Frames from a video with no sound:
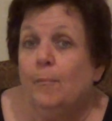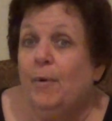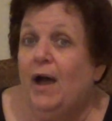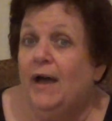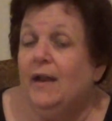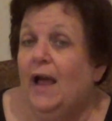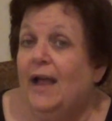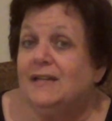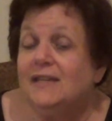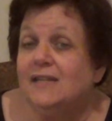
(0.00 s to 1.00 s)
but
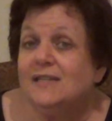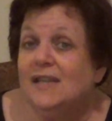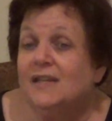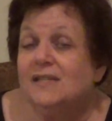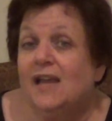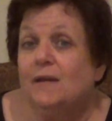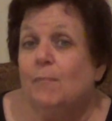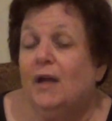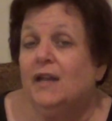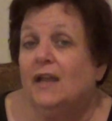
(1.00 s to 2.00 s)
I didn't set aside
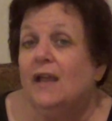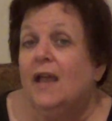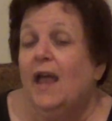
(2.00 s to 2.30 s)
money.